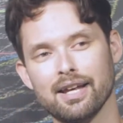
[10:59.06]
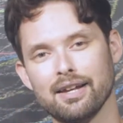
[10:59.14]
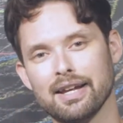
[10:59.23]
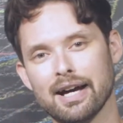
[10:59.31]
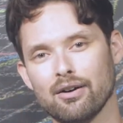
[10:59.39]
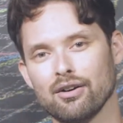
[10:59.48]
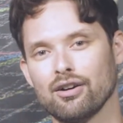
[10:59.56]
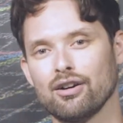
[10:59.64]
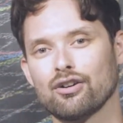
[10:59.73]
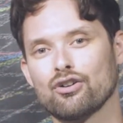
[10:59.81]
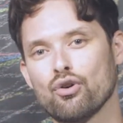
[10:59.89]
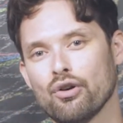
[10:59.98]
Now,
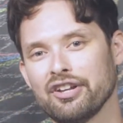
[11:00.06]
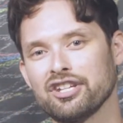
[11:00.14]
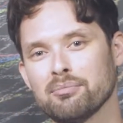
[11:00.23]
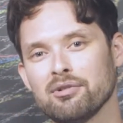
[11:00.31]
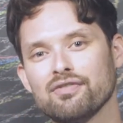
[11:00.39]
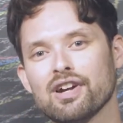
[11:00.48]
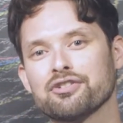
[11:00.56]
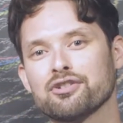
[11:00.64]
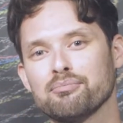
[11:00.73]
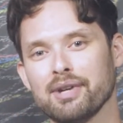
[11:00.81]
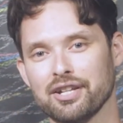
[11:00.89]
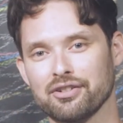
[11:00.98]
according to Professor
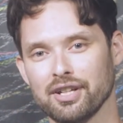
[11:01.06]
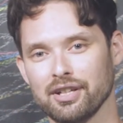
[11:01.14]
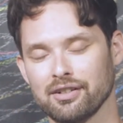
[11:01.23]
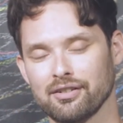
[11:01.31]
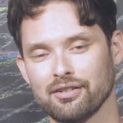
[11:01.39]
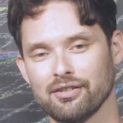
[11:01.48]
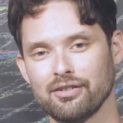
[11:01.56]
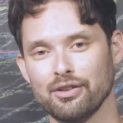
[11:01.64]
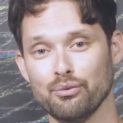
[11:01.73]
Macy, the